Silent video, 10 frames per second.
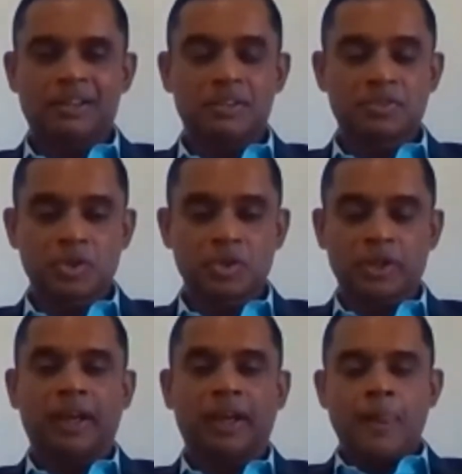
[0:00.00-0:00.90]
so
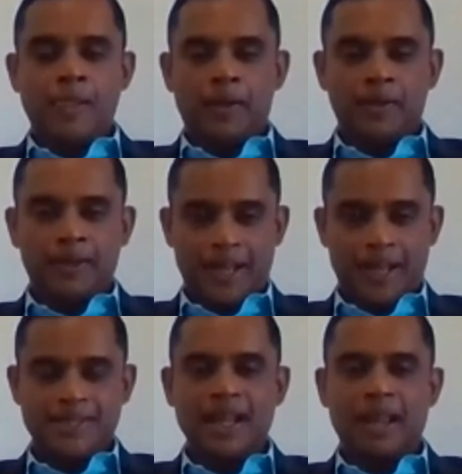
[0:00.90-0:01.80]
that
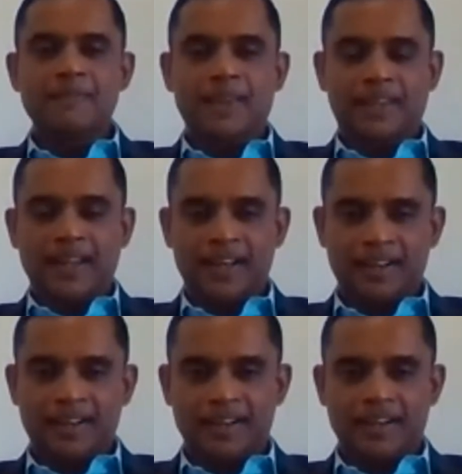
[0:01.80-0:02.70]
next time we
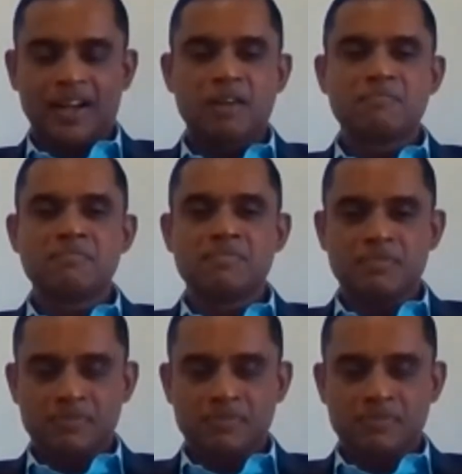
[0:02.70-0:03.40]
can come